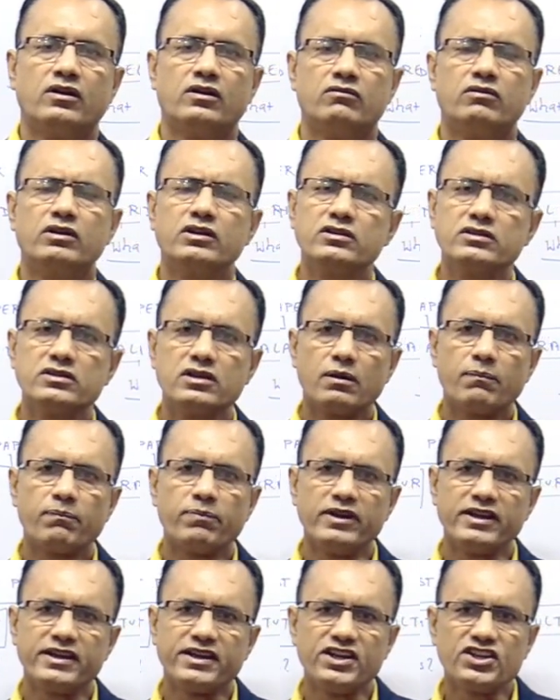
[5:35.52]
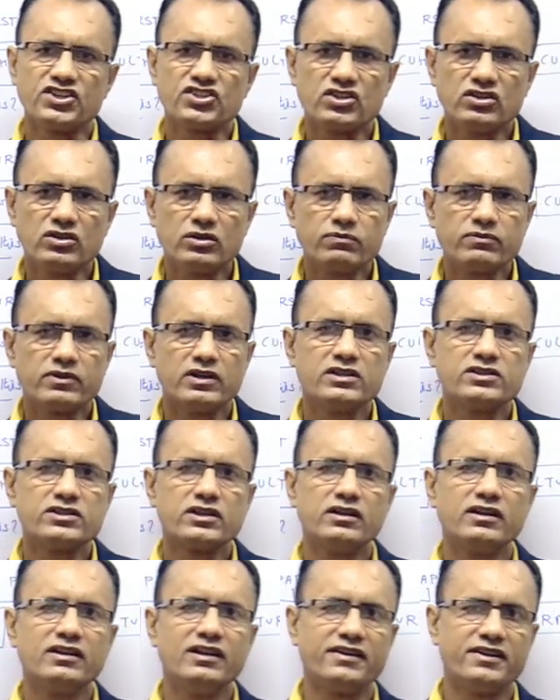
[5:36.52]
What is the application of
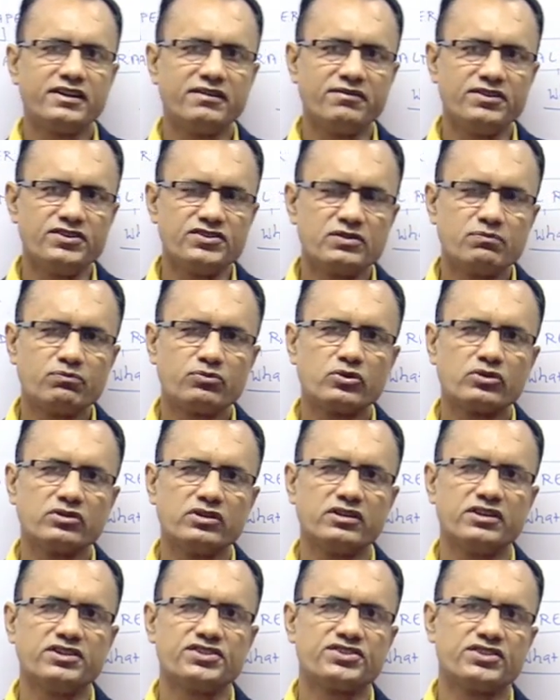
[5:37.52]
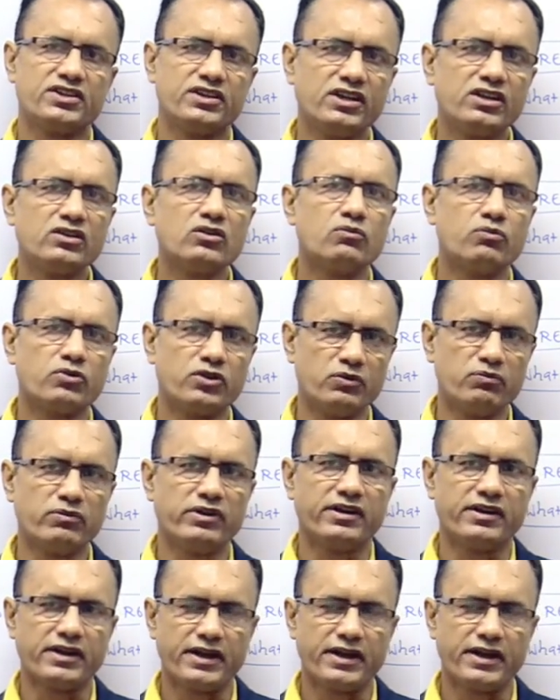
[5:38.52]
cultural relativism for the understanding of human